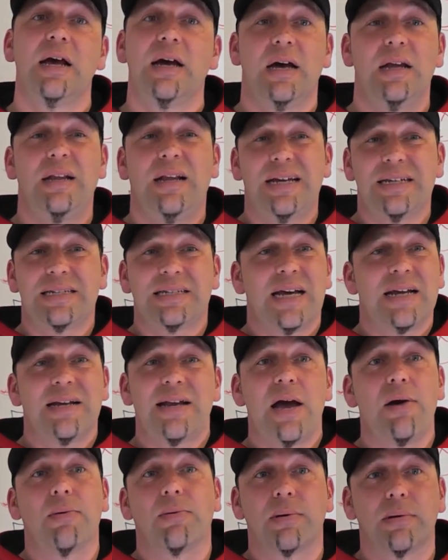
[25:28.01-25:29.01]
And they said
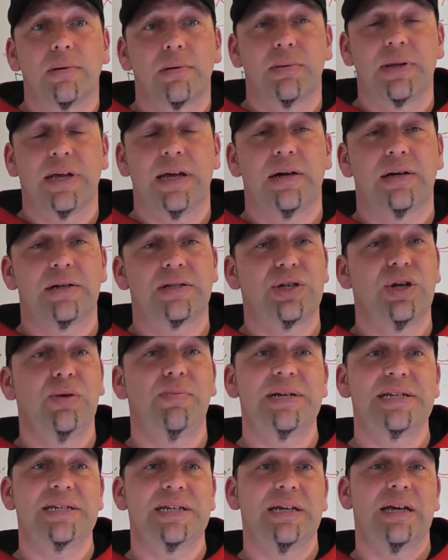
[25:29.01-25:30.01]
no, they are too
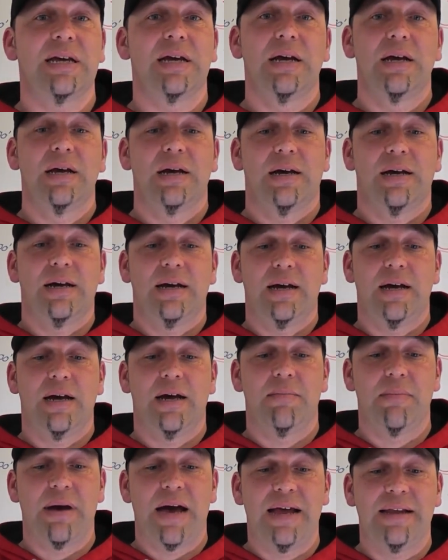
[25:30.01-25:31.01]
busy,
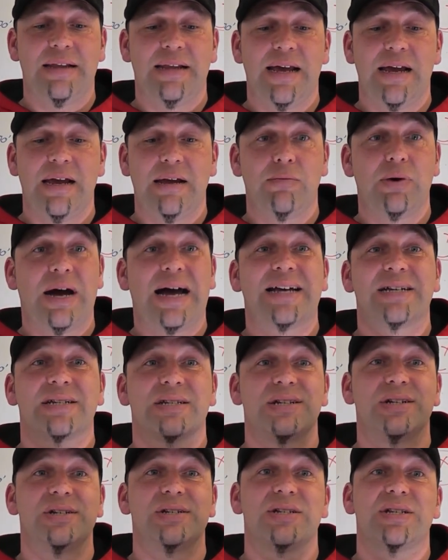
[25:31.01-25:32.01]
and they
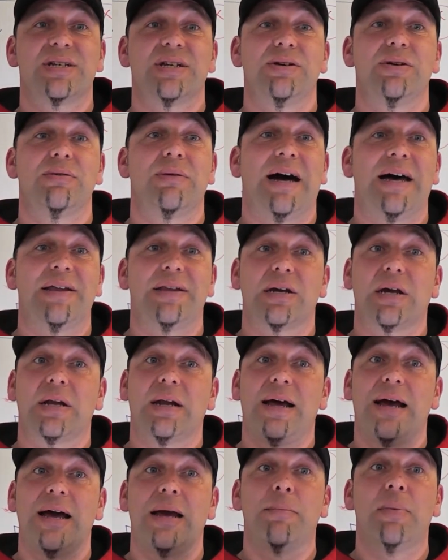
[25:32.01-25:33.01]
asked us to either
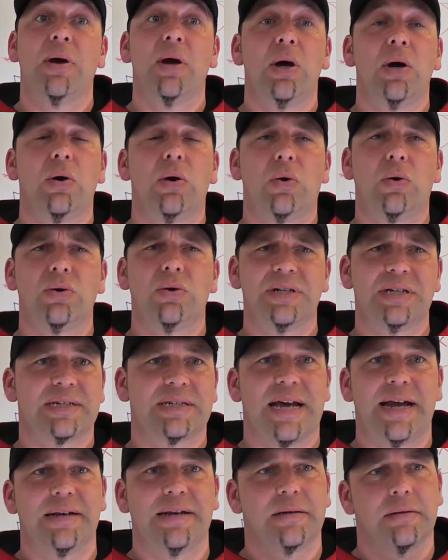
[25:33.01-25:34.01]
climb or
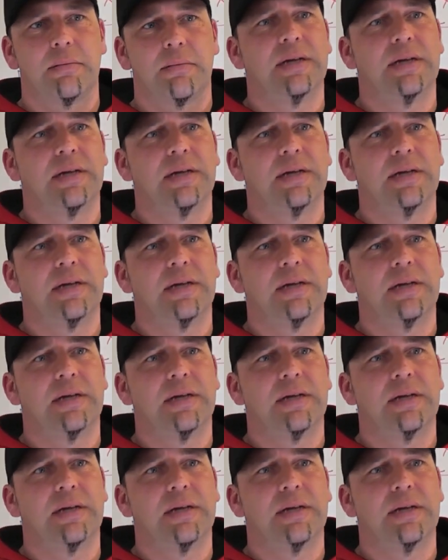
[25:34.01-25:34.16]
descend.